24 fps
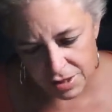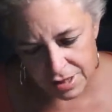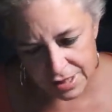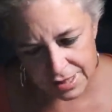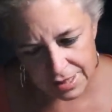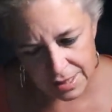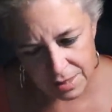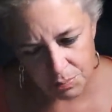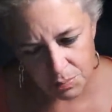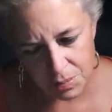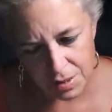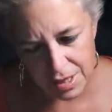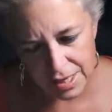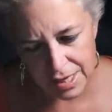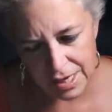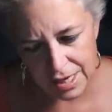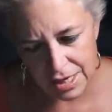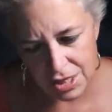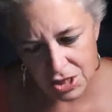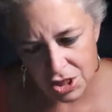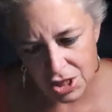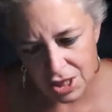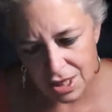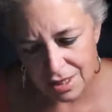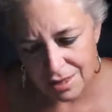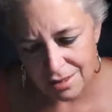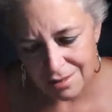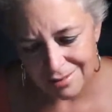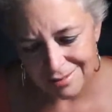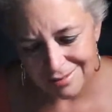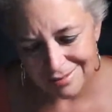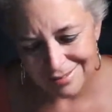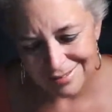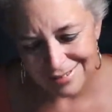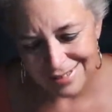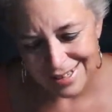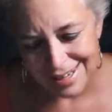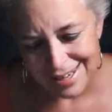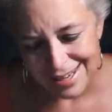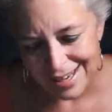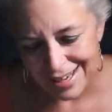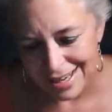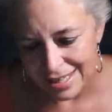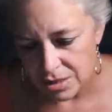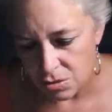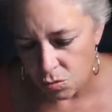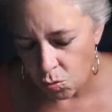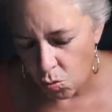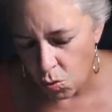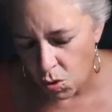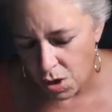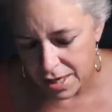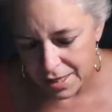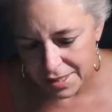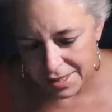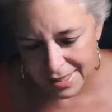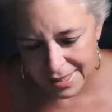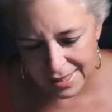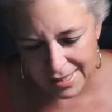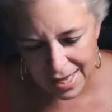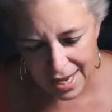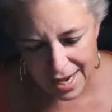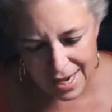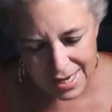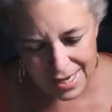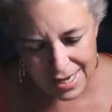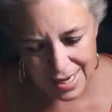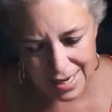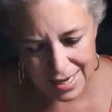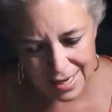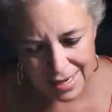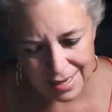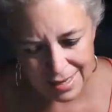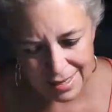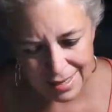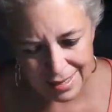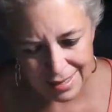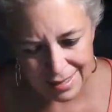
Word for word: reciprocation. It's one-sided.